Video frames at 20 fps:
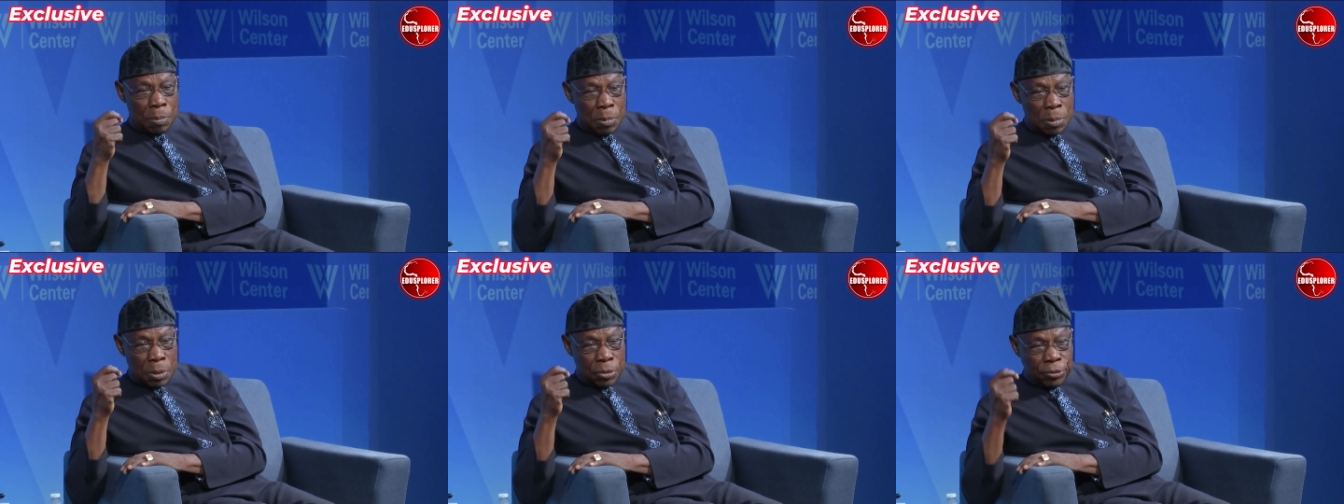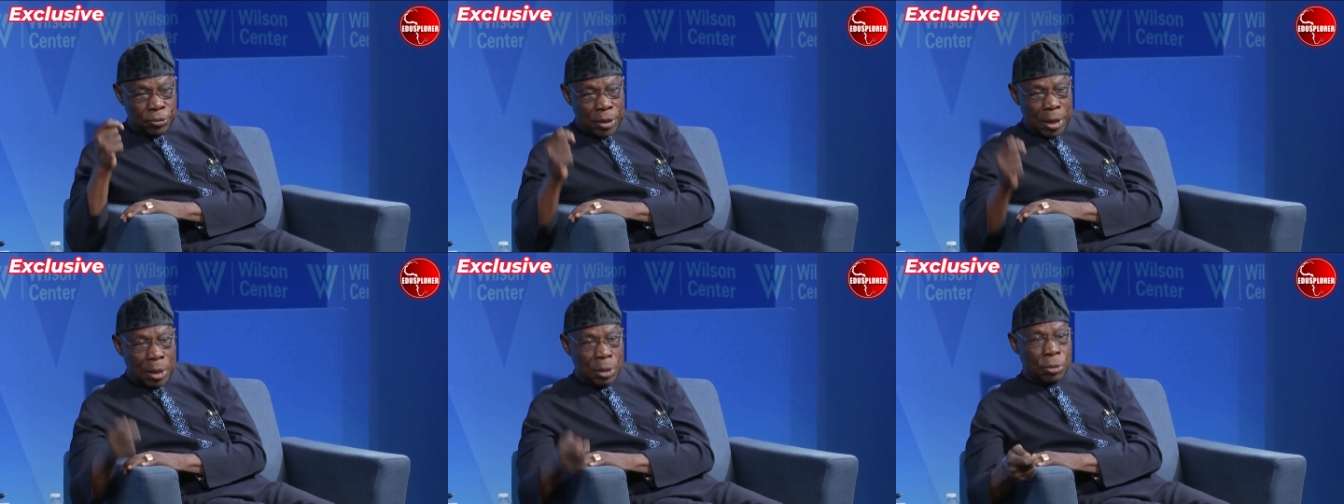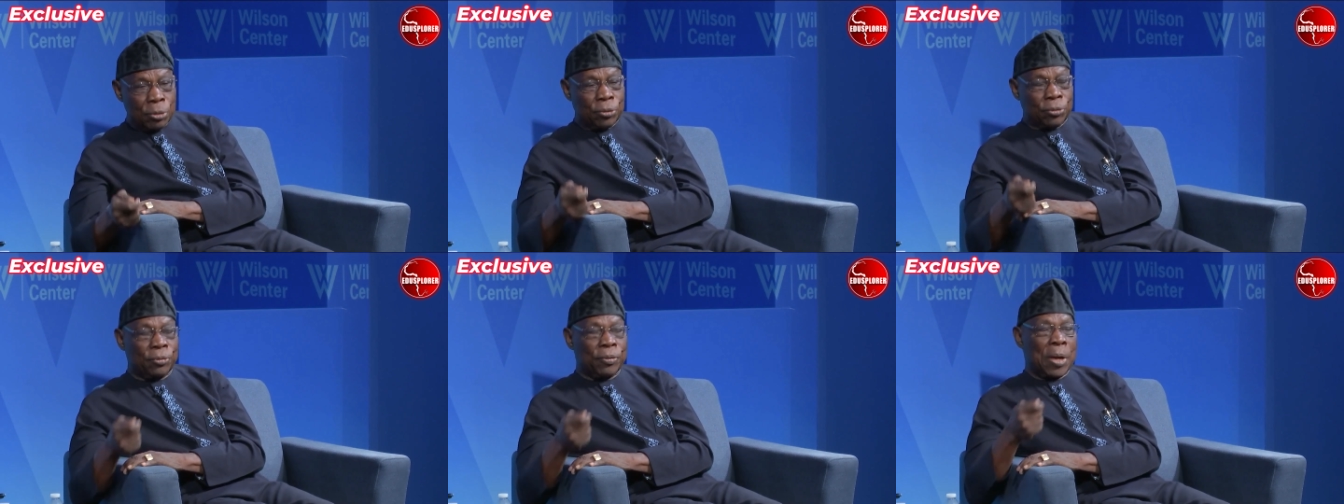
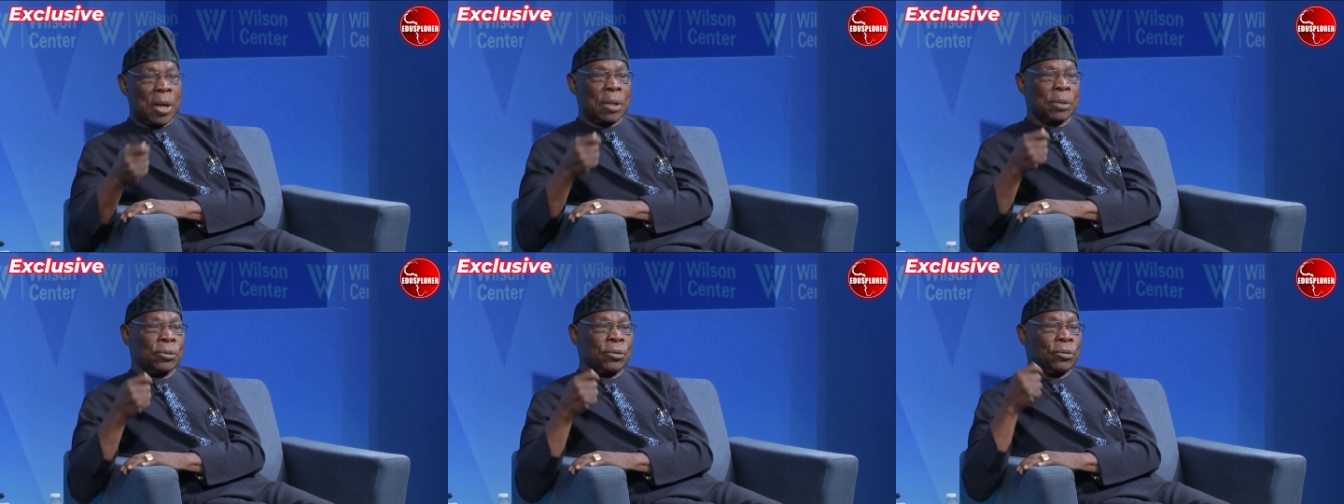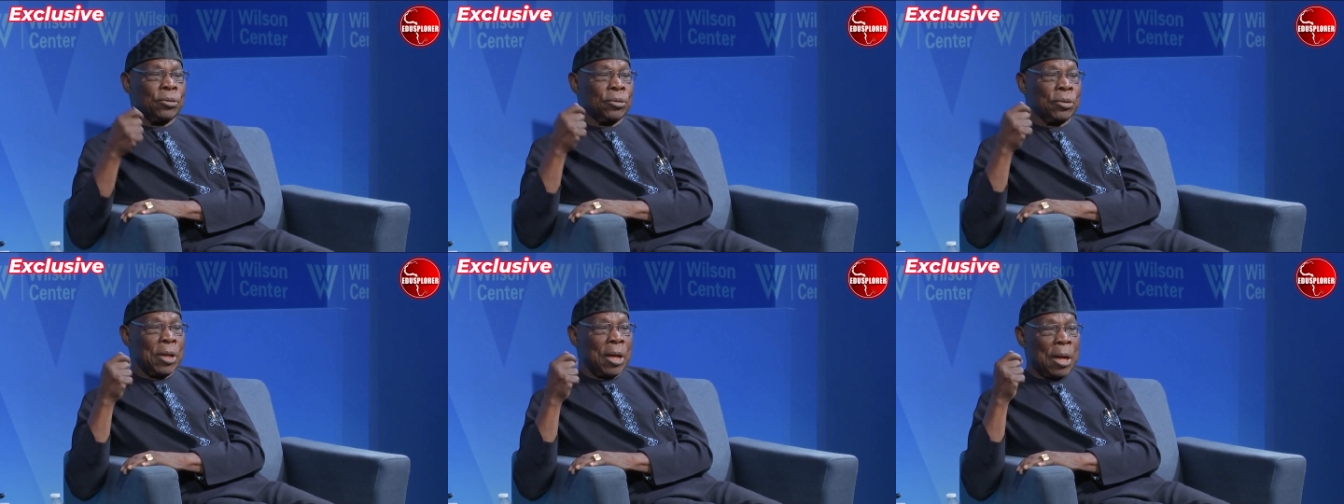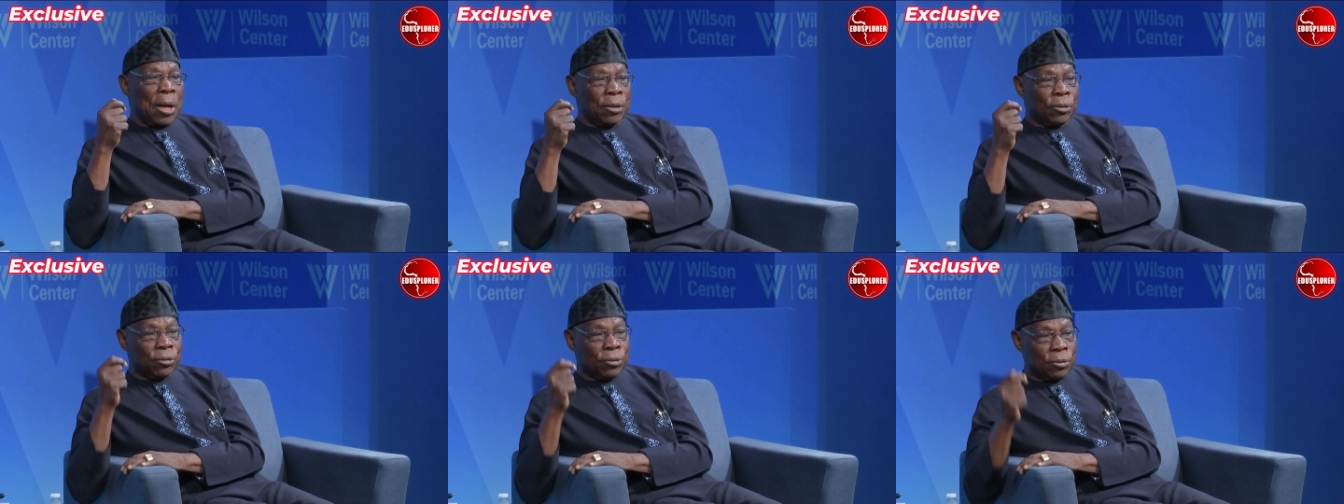Cyrus Vance
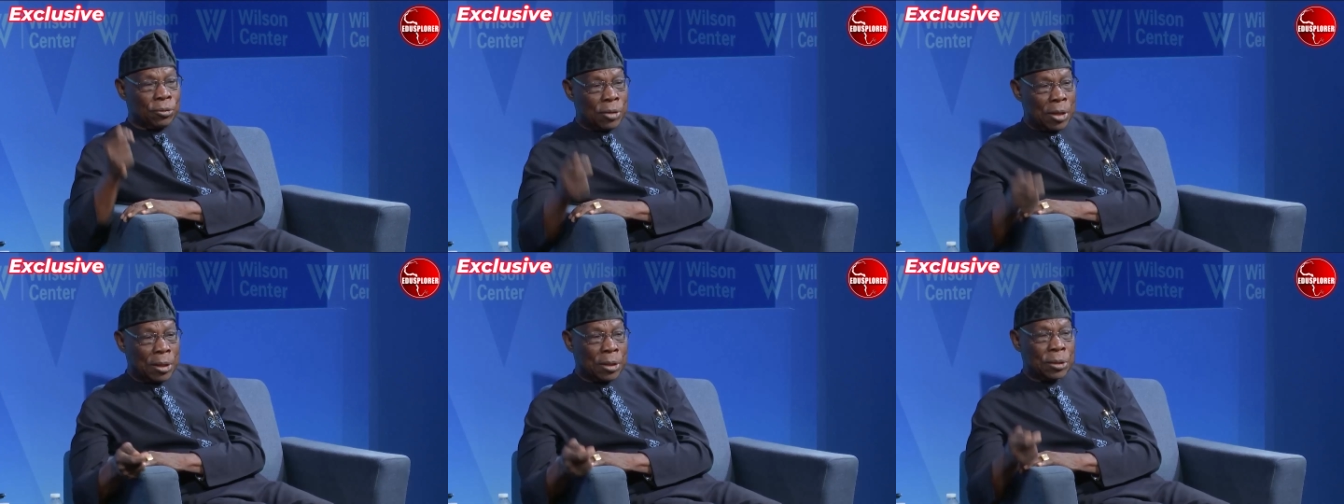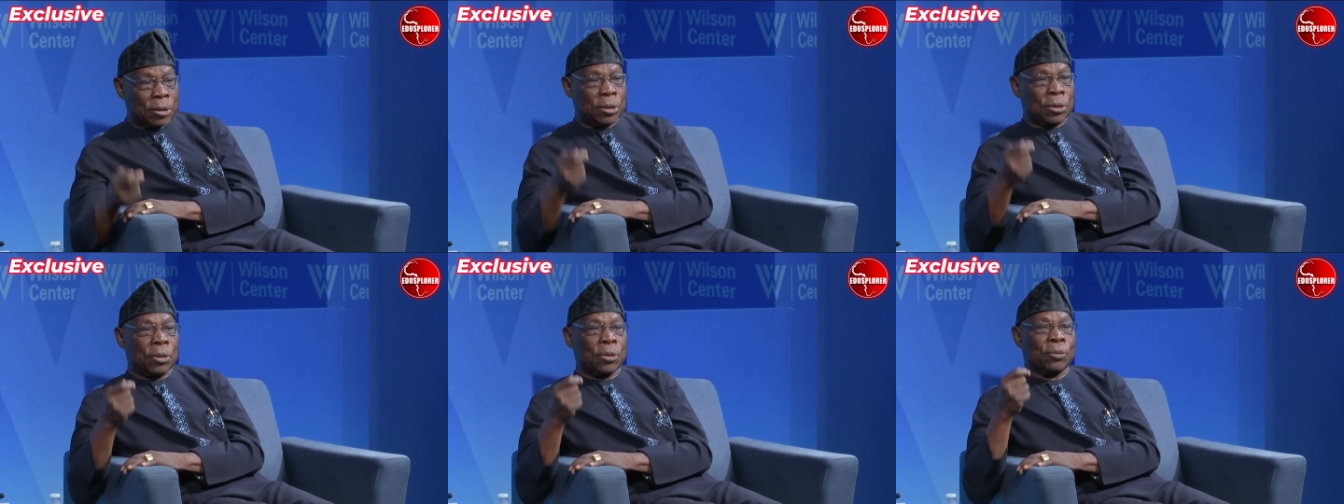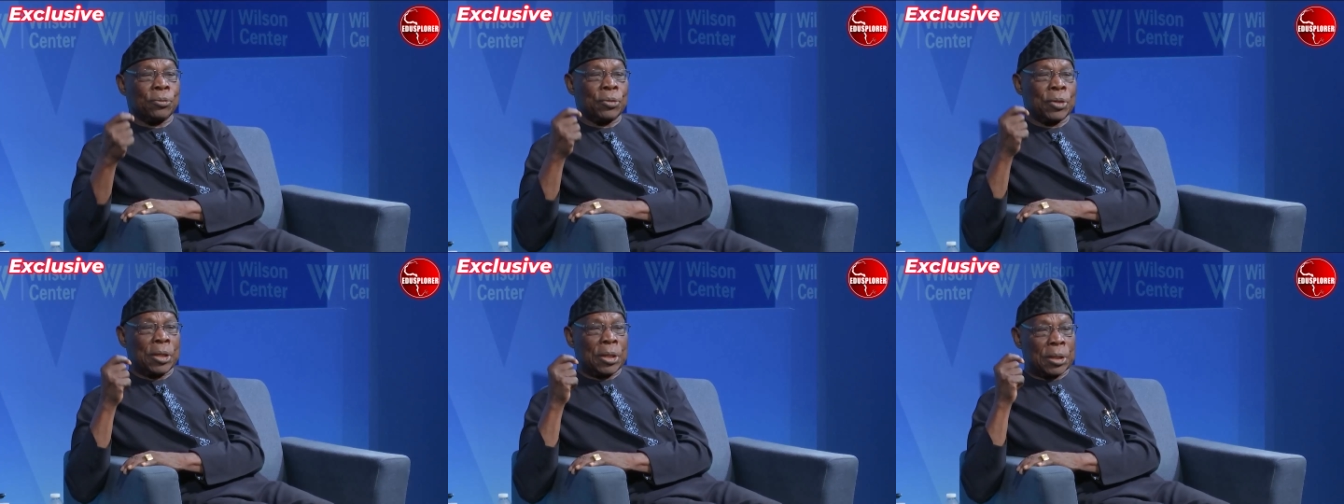as Secretary
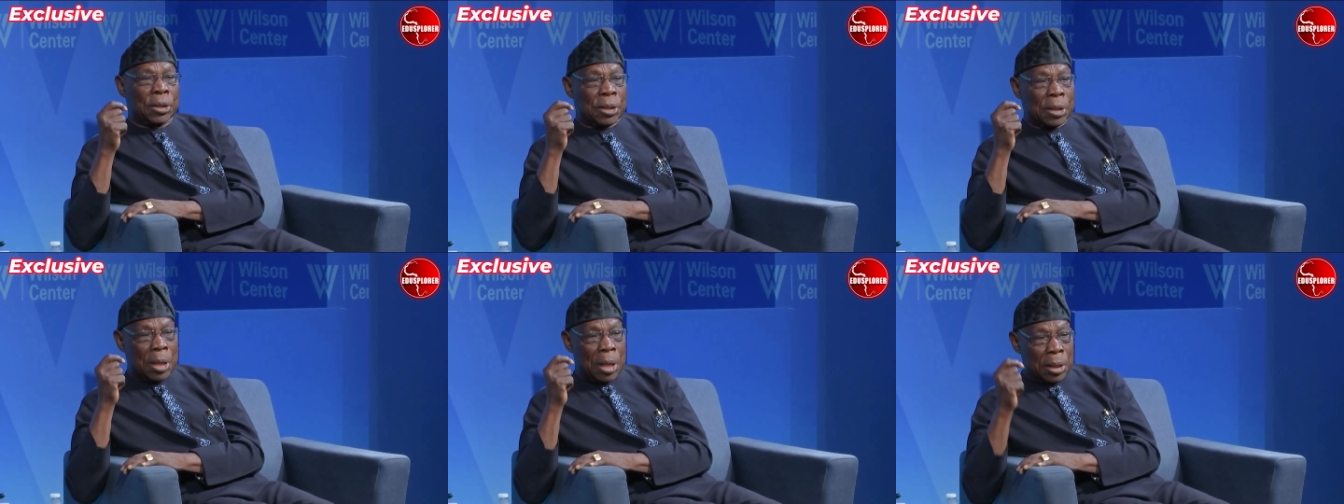of State,